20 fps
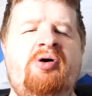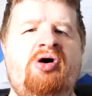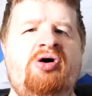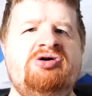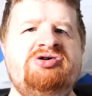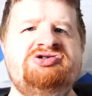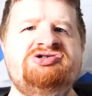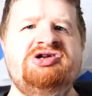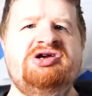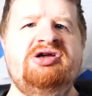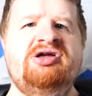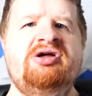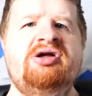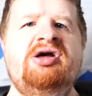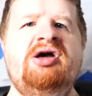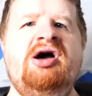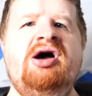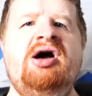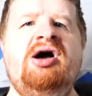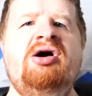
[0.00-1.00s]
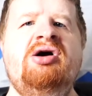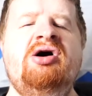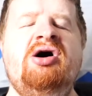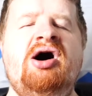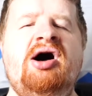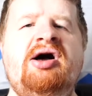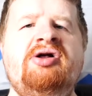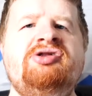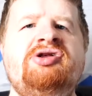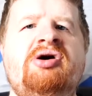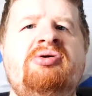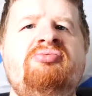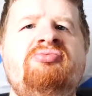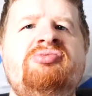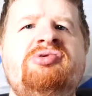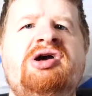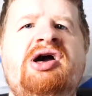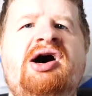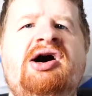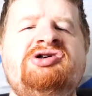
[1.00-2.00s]
pausing
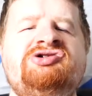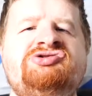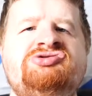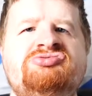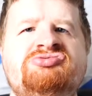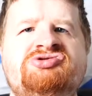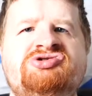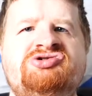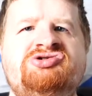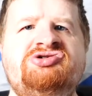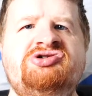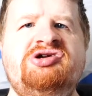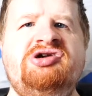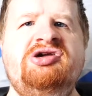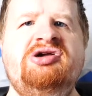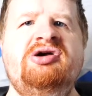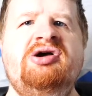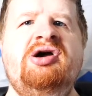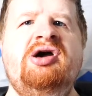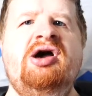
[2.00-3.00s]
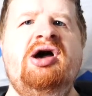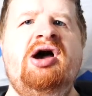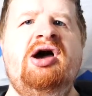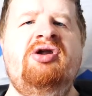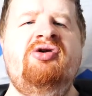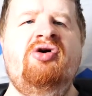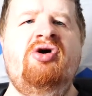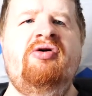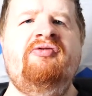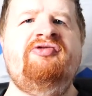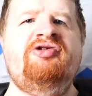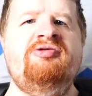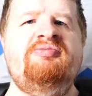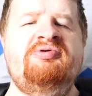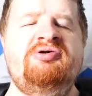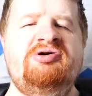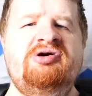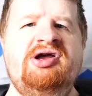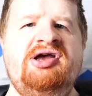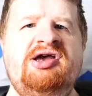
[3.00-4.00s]
down Castle Street and of the
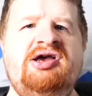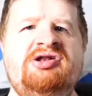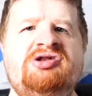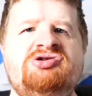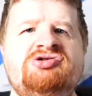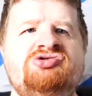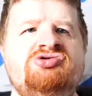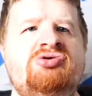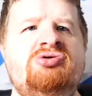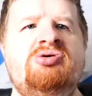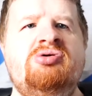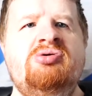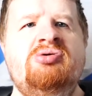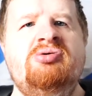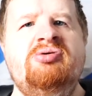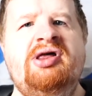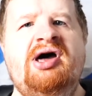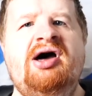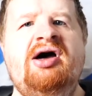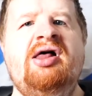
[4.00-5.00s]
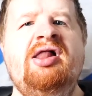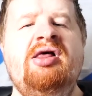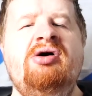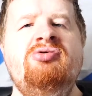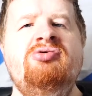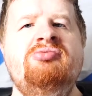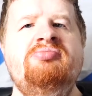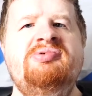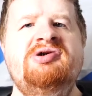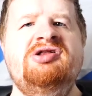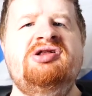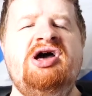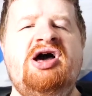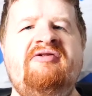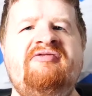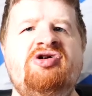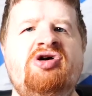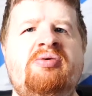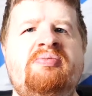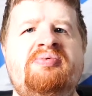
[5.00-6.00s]
parade. So that allowed me to
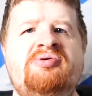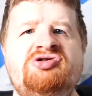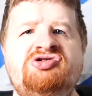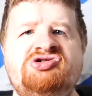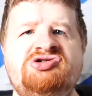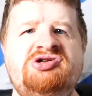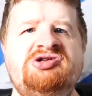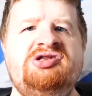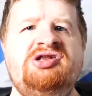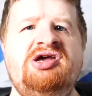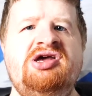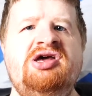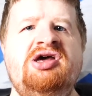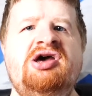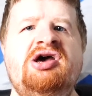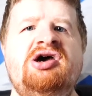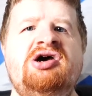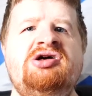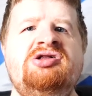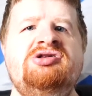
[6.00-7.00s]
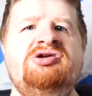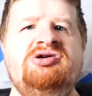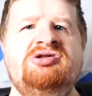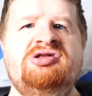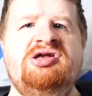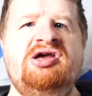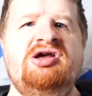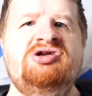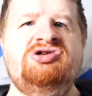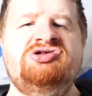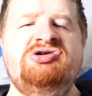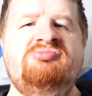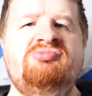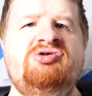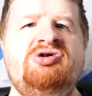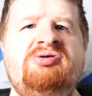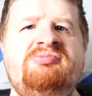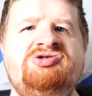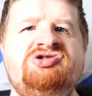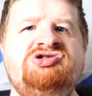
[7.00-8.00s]
have the opportunity to take some
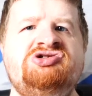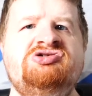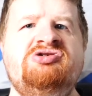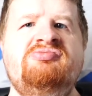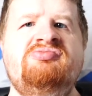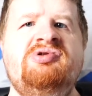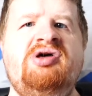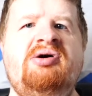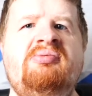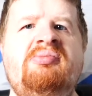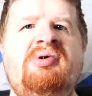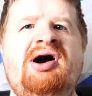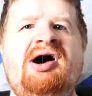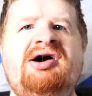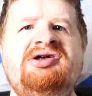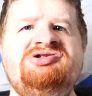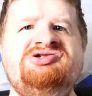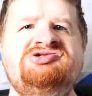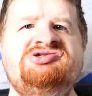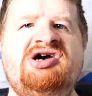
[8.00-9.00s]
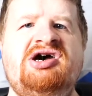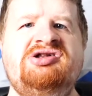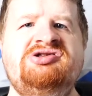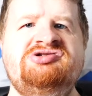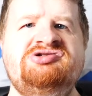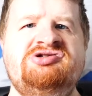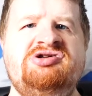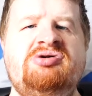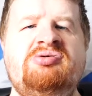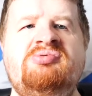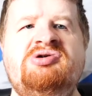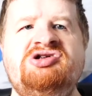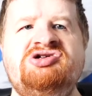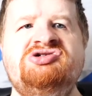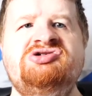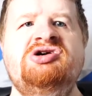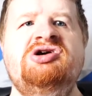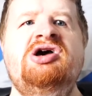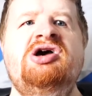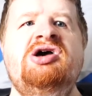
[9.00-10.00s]
more images of them at standstill,
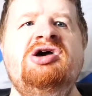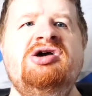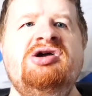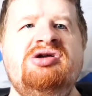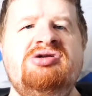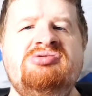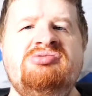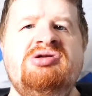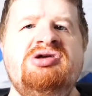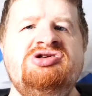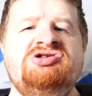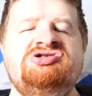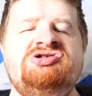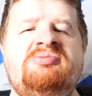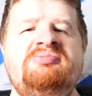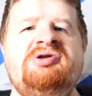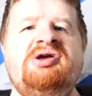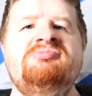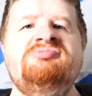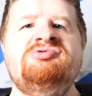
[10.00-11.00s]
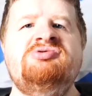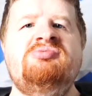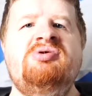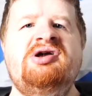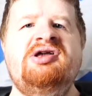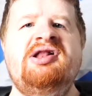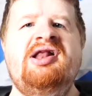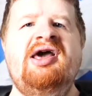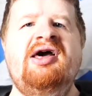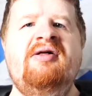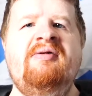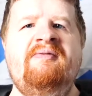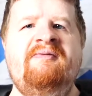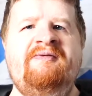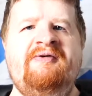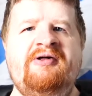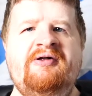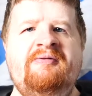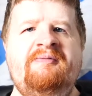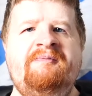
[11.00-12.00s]
which is sometimes quite
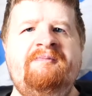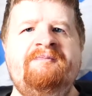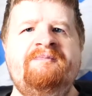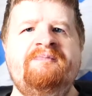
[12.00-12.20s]
helpful.